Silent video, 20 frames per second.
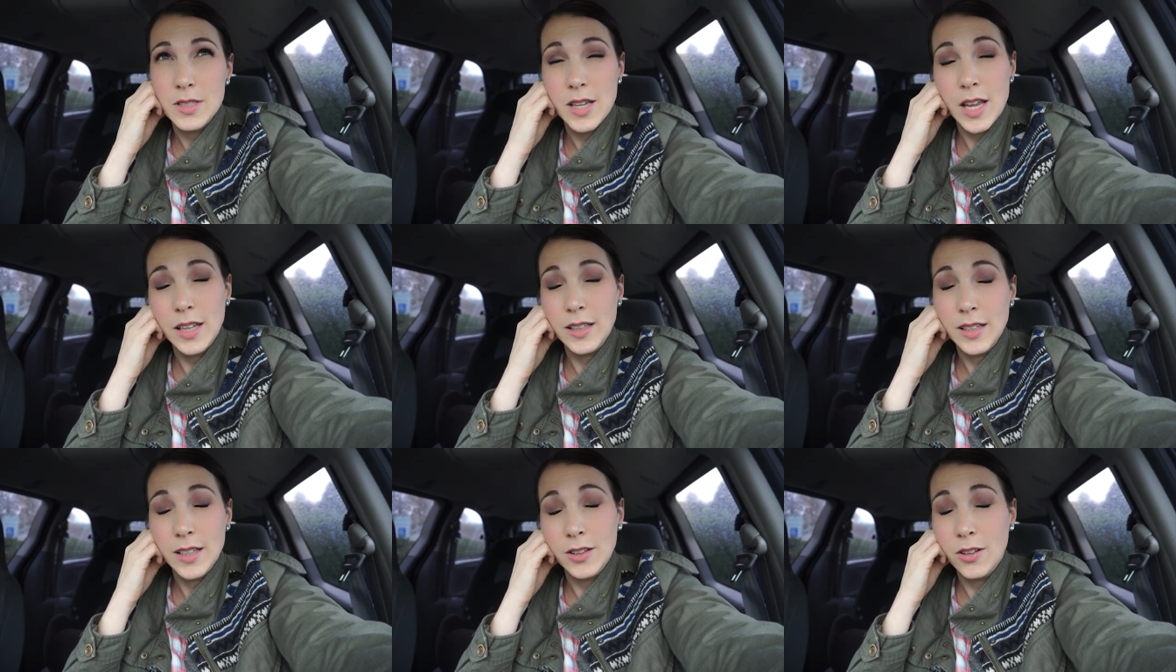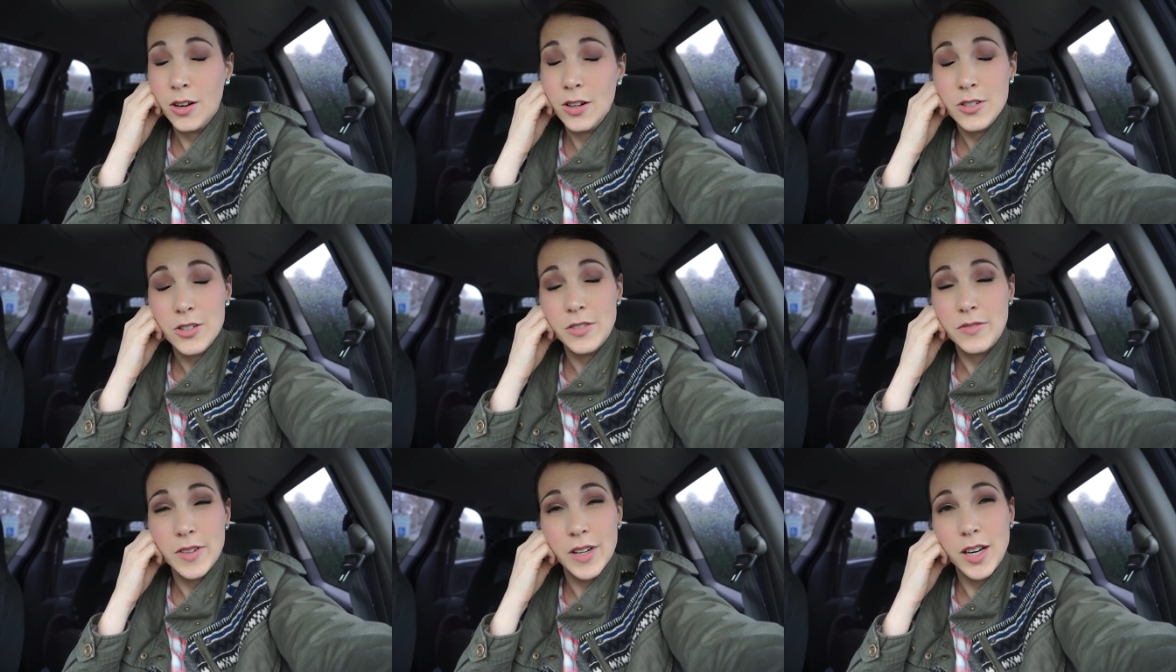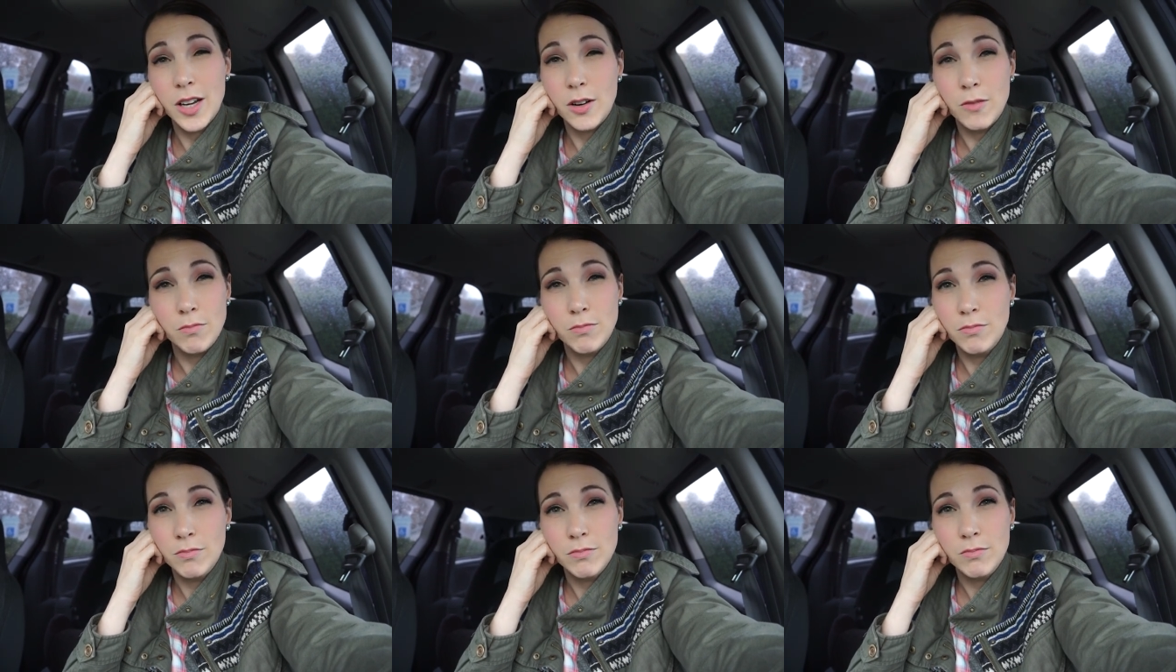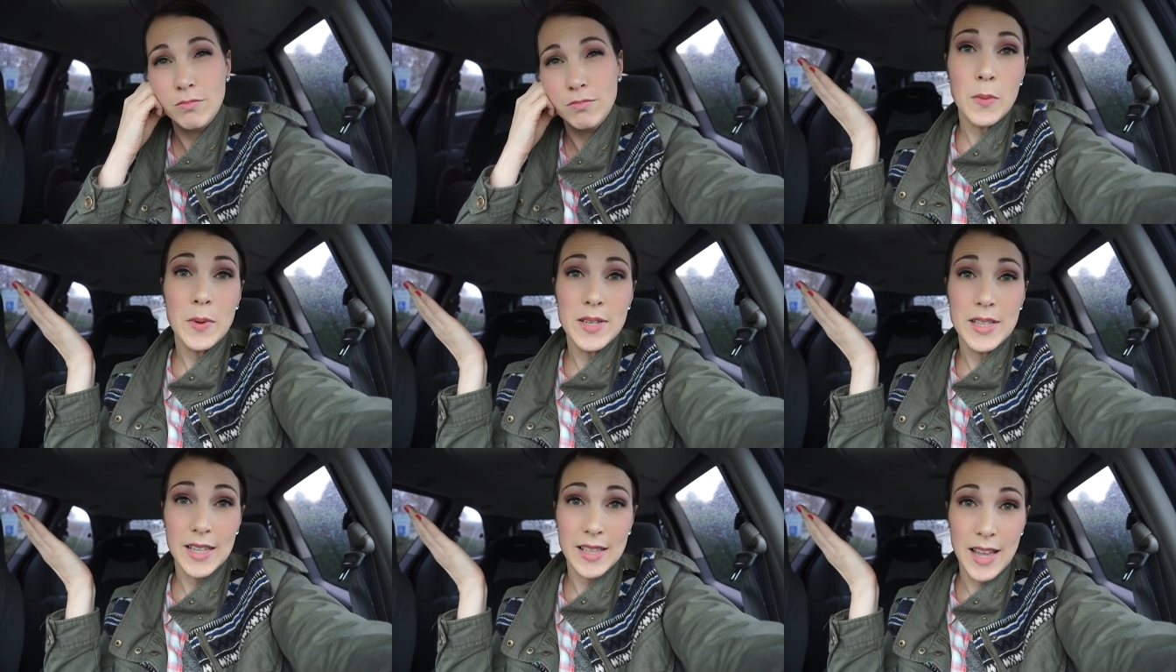slightly larger video. So here's
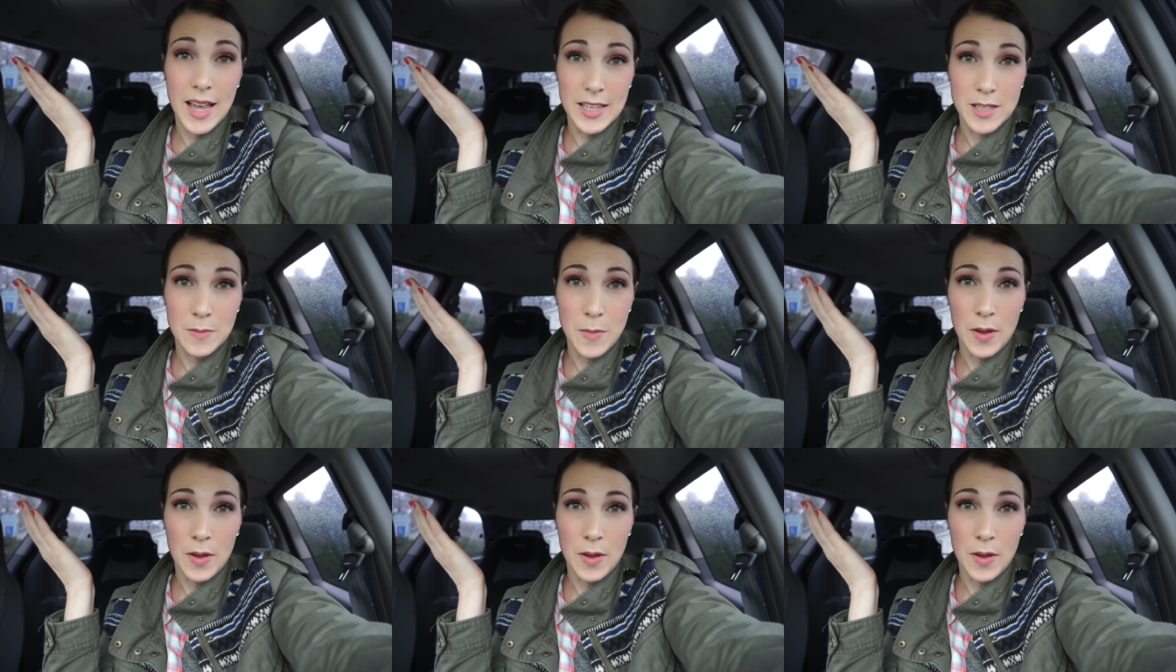what we did last